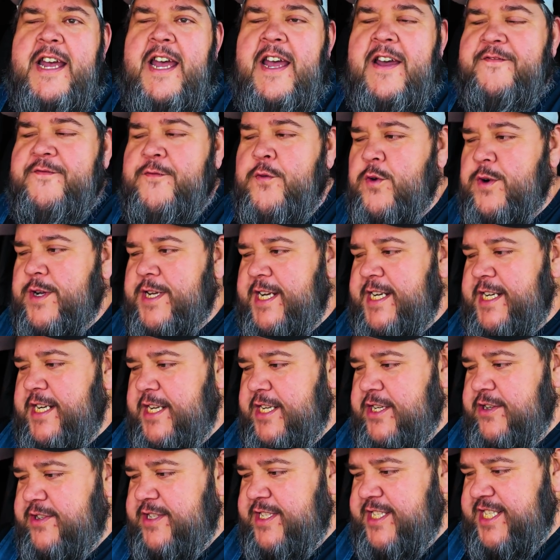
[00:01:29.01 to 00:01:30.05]
at
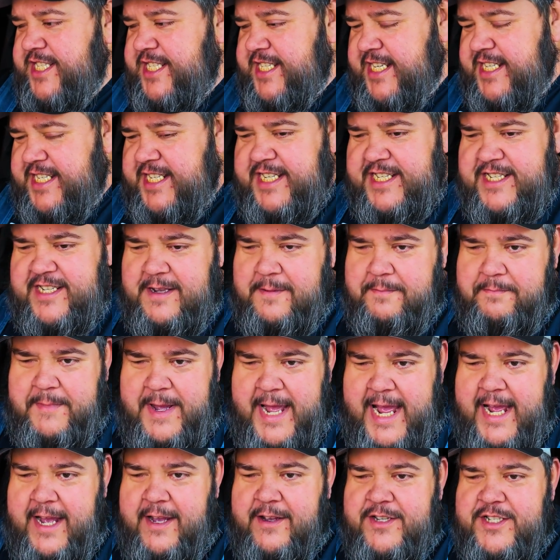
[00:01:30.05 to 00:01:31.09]
1,460 some
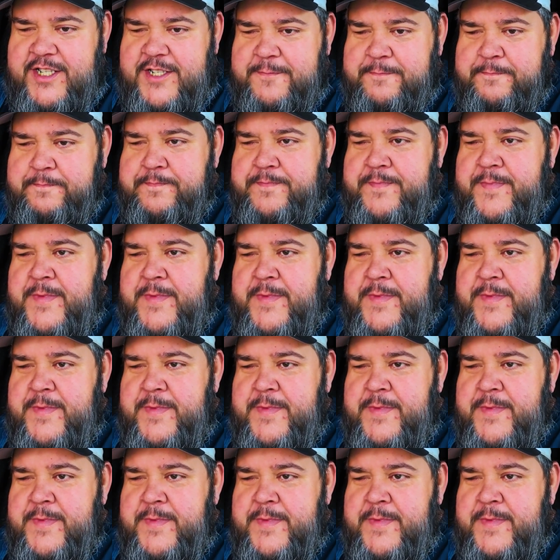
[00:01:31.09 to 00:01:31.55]
miles.